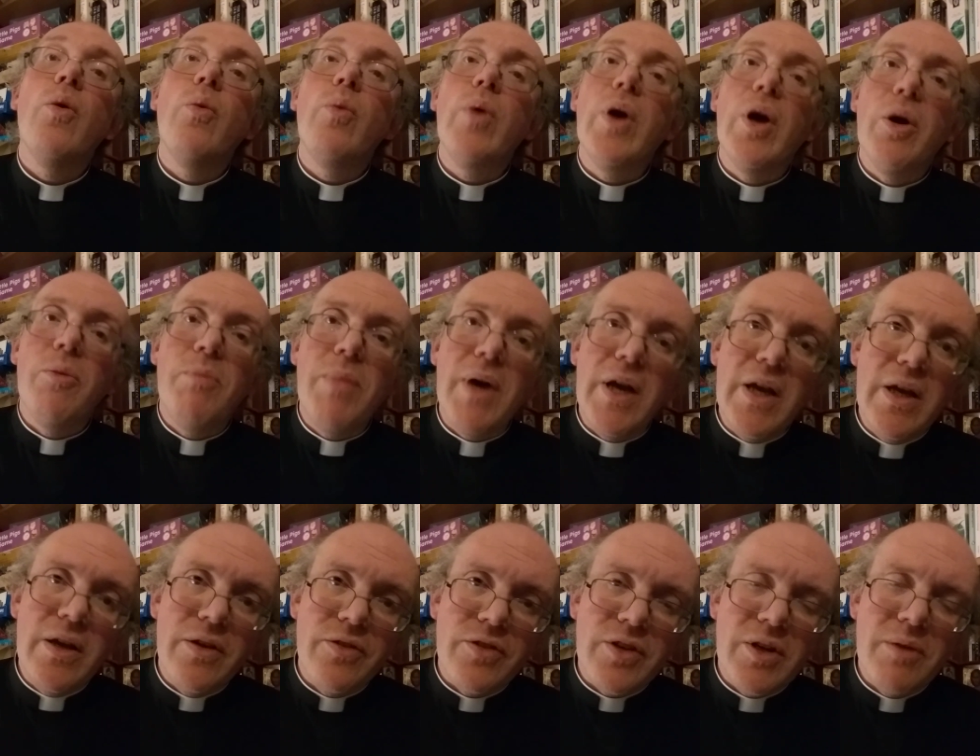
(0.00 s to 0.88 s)
we obey
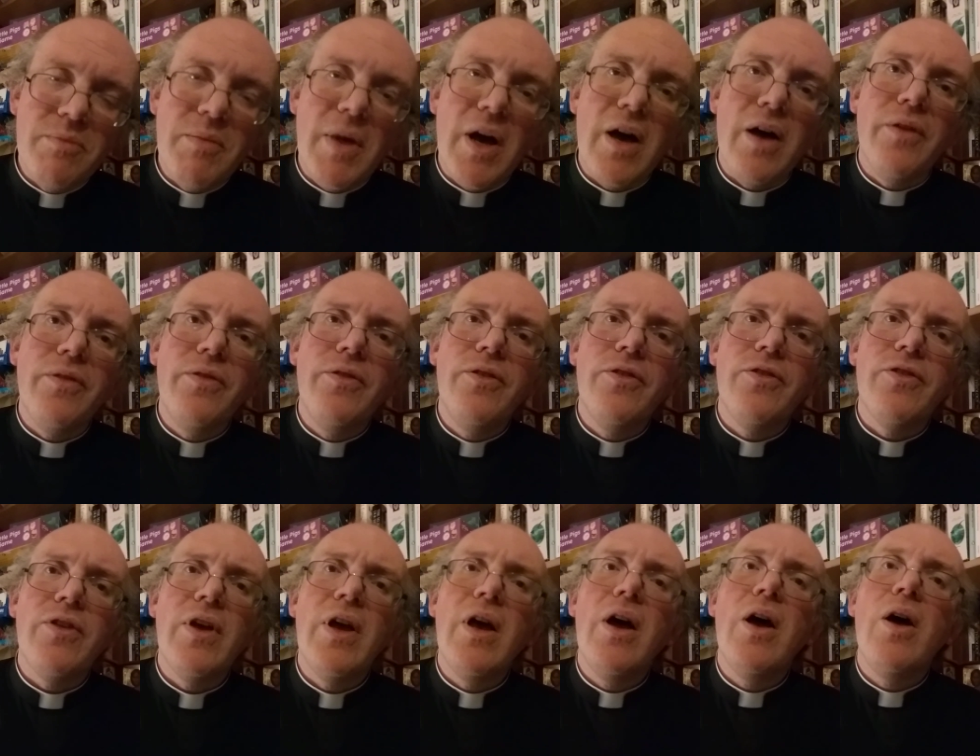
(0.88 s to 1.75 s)
his
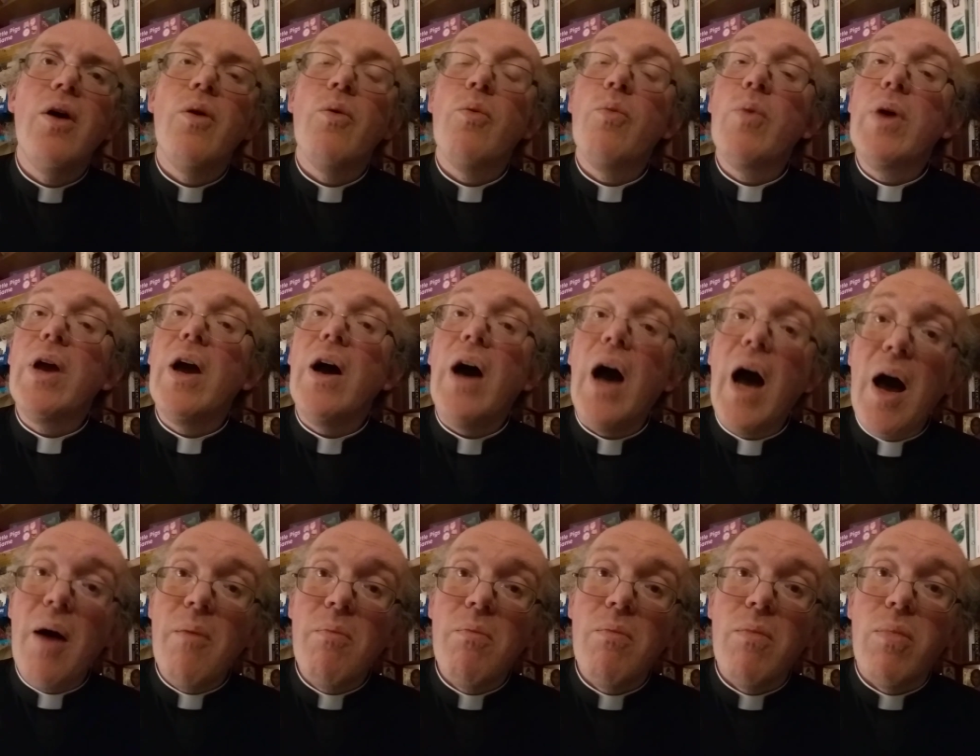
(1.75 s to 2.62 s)
commands, we are
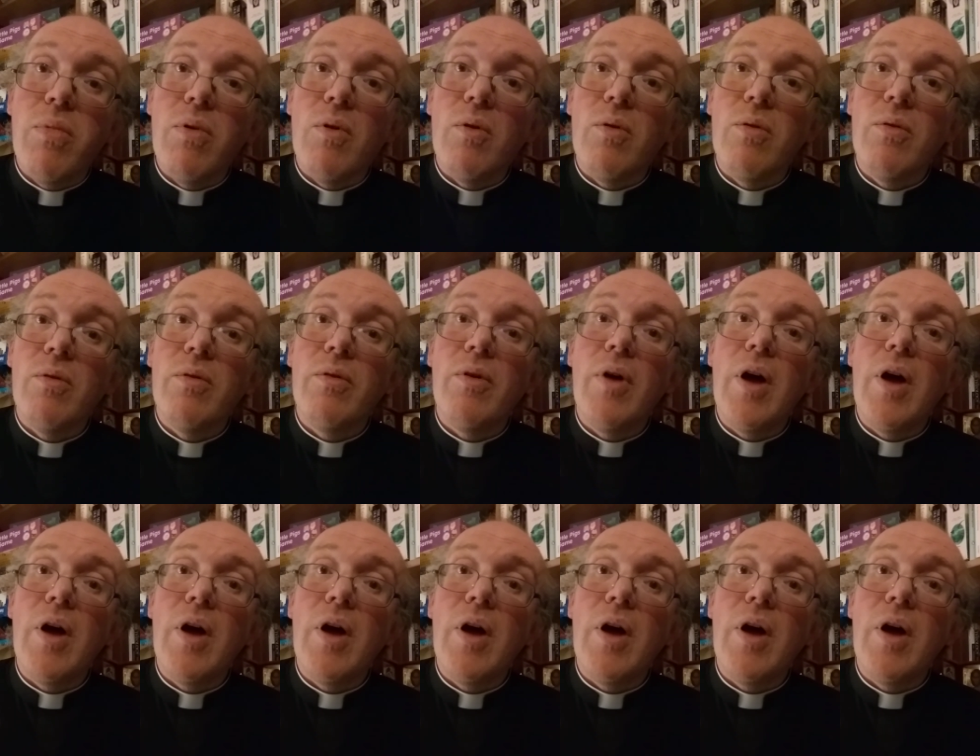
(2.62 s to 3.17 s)
humble,